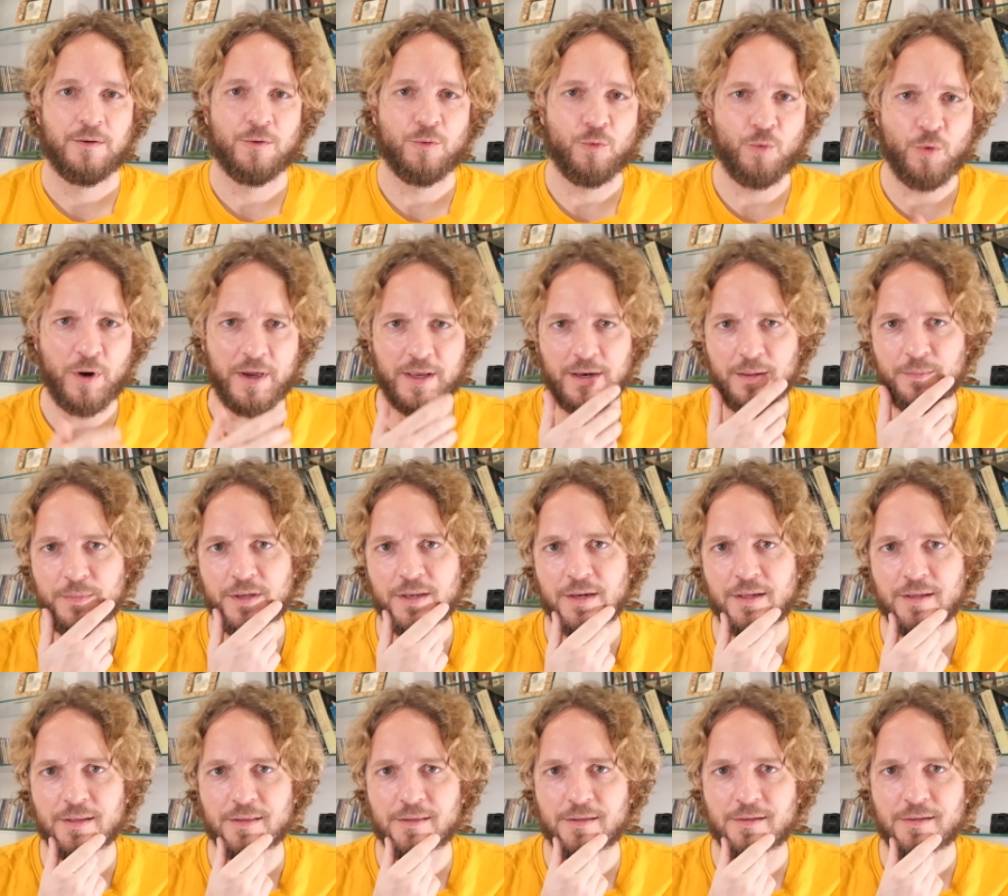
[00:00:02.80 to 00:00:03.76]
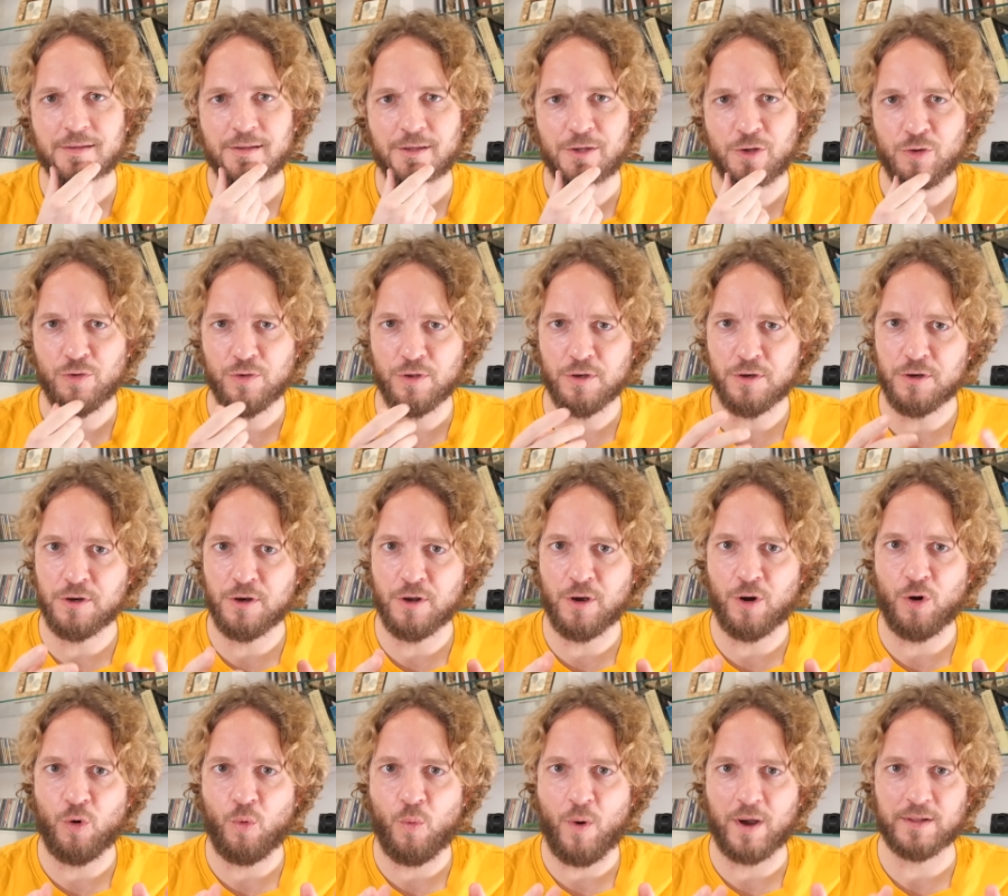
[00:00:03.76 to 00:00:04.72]
Wait a minute, you don't
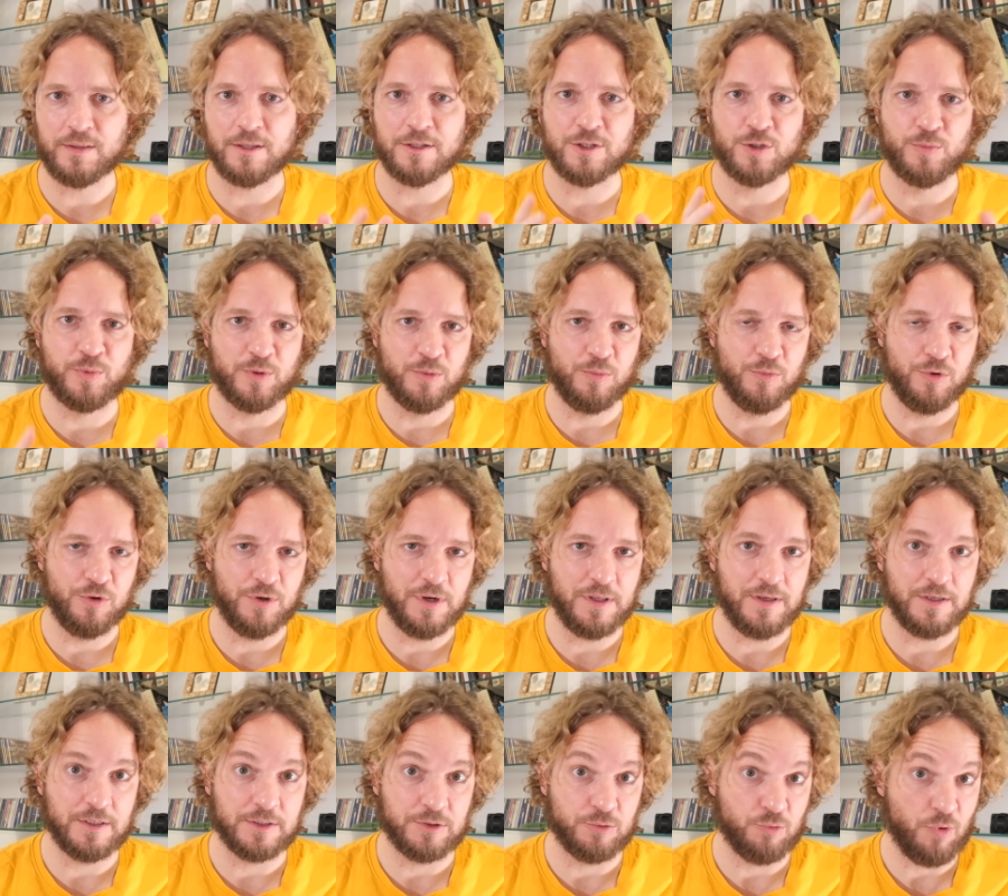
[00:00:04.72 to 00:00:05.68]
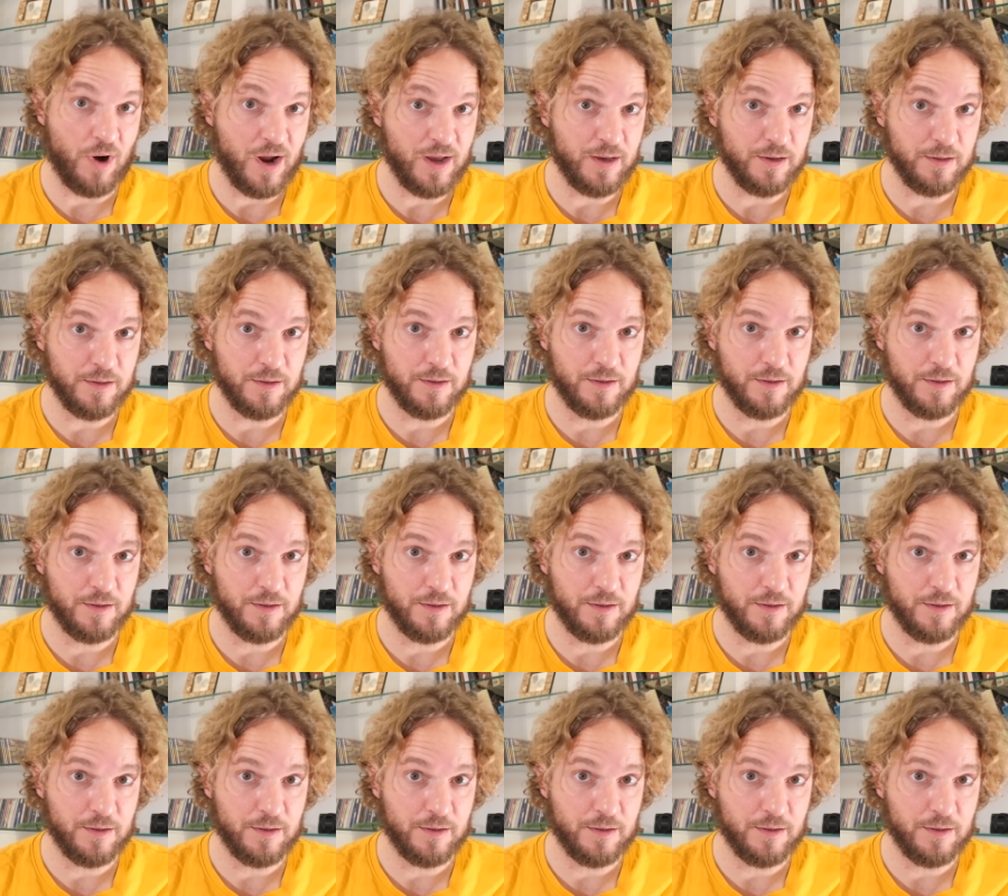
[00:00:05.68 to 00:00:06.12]
know what a supermoon is, right?